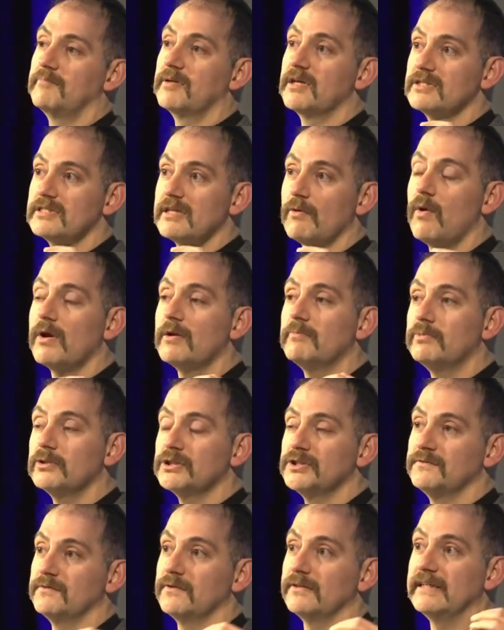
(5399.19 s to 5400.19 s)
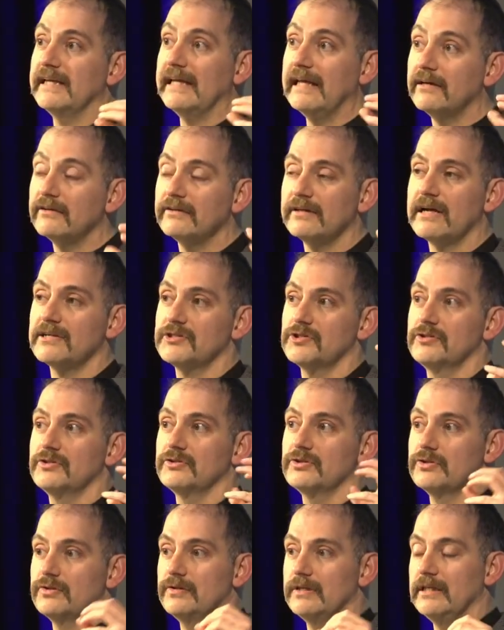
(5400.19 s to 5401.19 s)
because they want to push for an
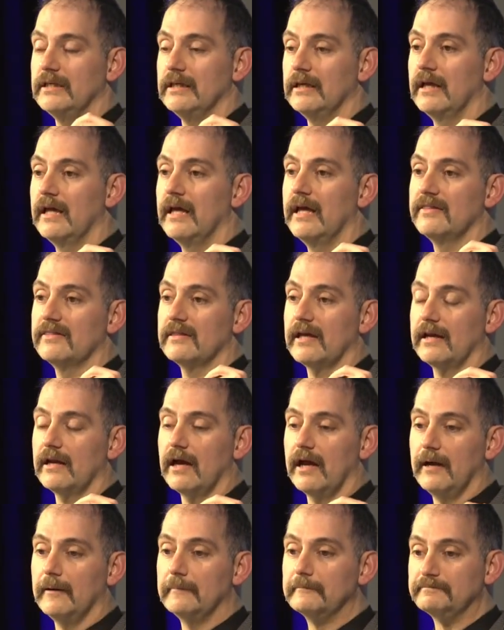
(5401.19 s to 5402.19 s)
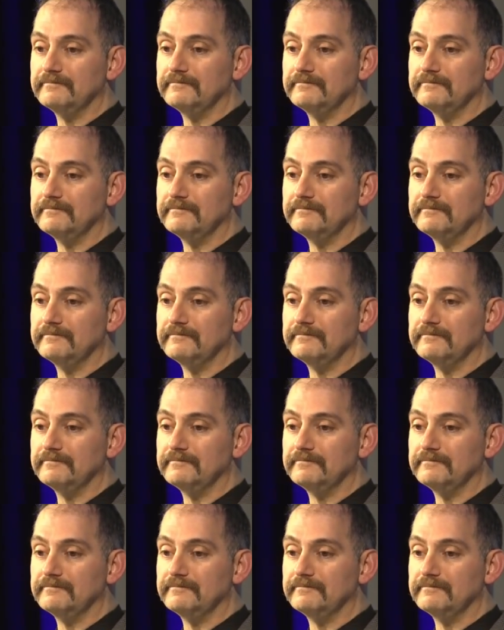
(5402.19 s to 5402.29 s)
international treaty that